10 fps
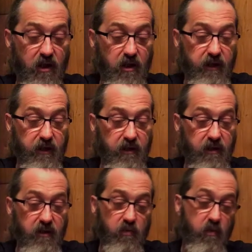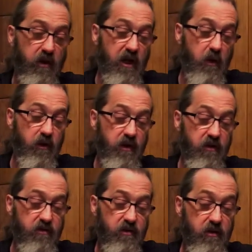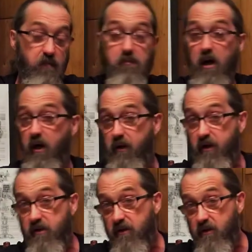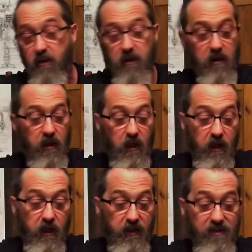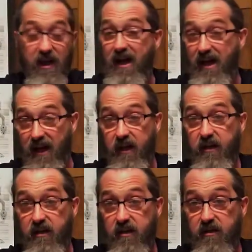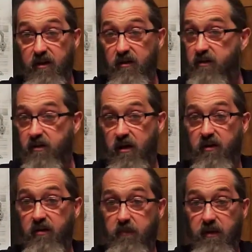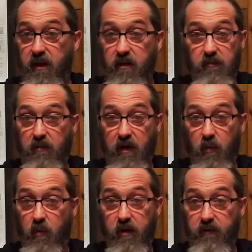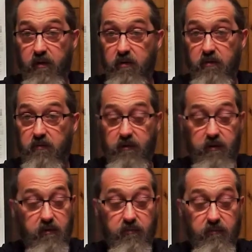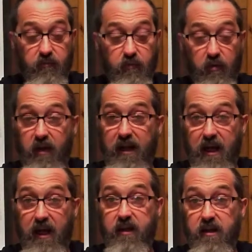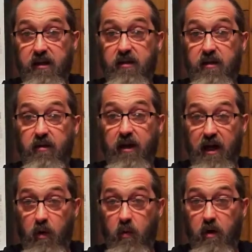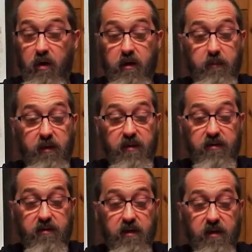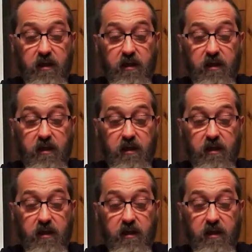on it is what I would consider moderate. It's not highly detailed. It's not going to be like one of your, really high detailed, high quality pieces.